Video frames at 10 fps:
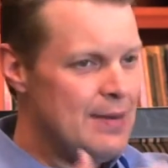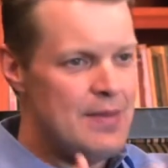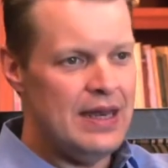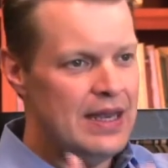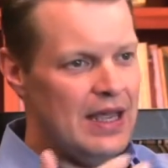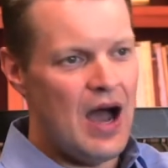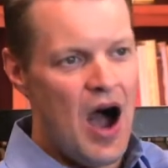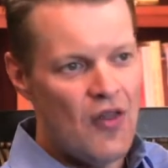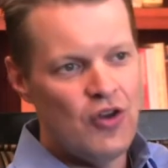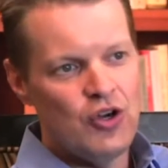many
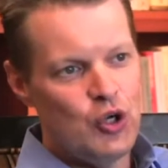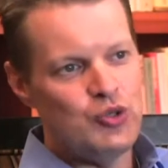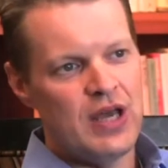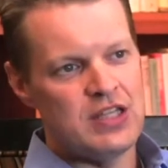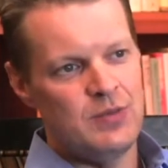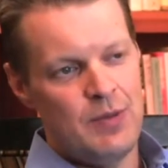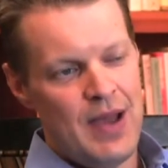other New Testament